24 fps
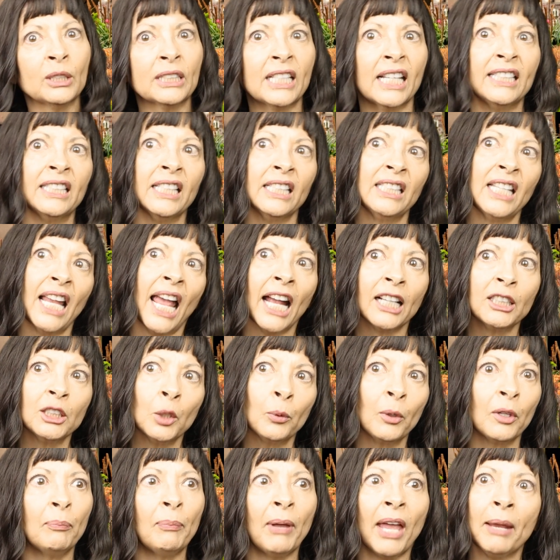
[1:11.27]
Those kids attacked
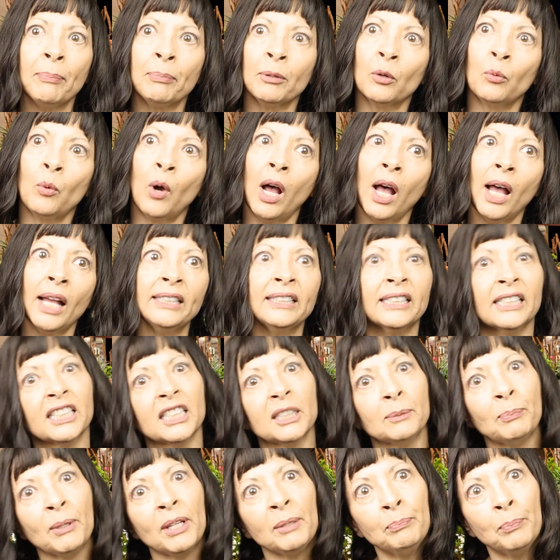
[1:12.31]
her with paper wads and
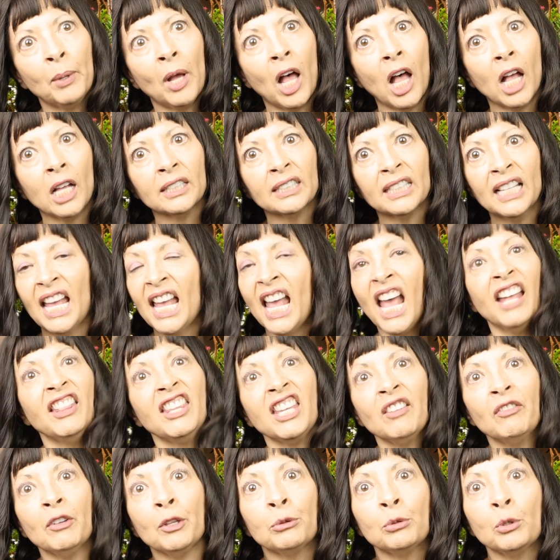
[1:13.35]
spitballs, and
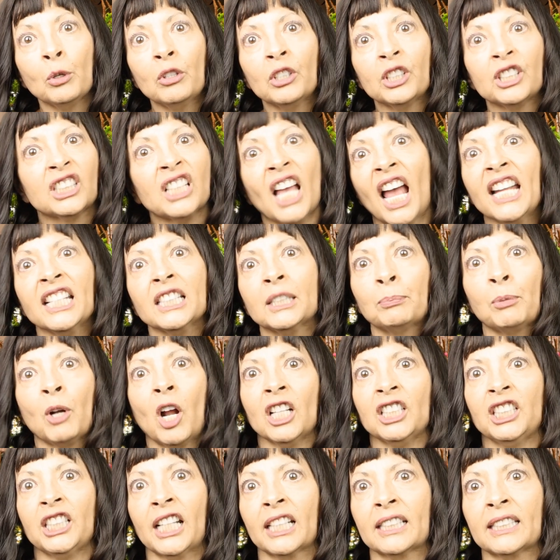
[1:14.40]
they even threw their science
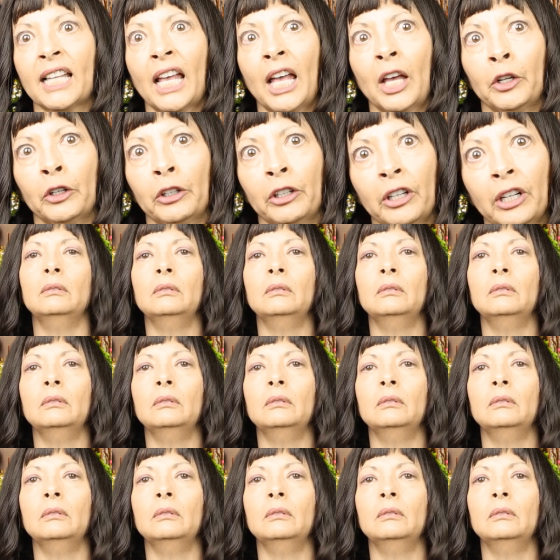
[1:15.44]
projects at her.